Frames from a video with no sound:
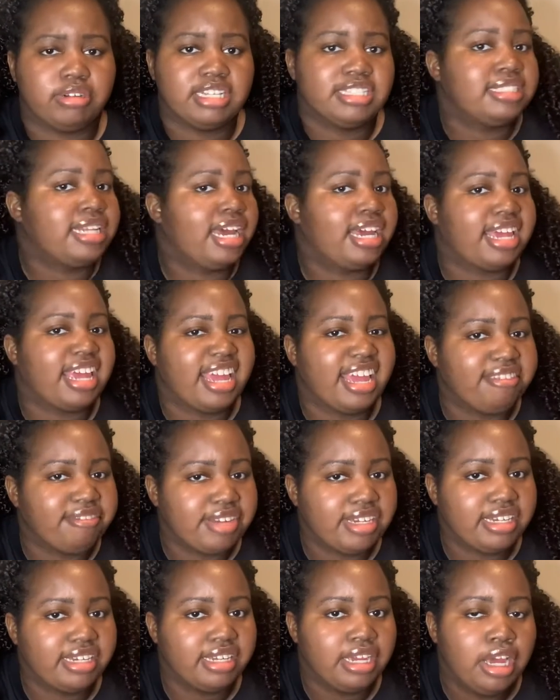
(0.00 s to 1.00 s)
It's not
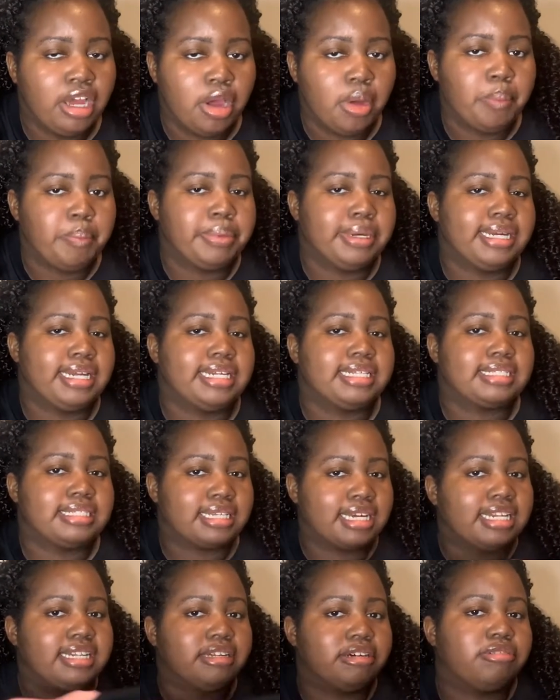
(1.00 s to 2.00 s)
heavy, but it's
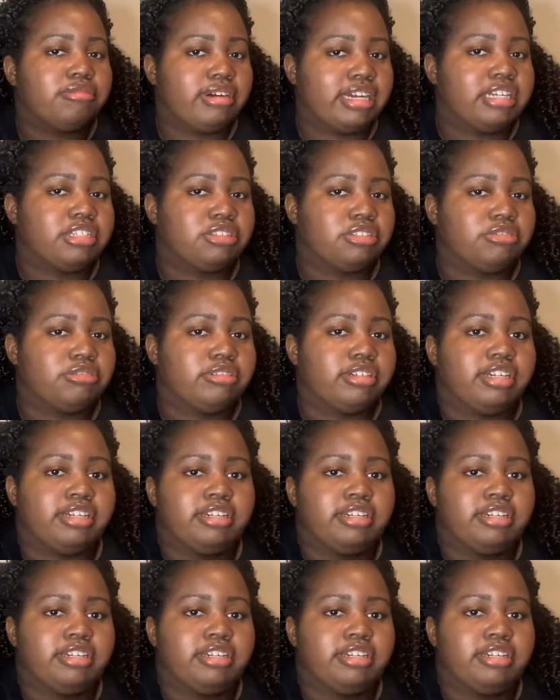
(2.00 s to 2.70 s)
a little weight to it, you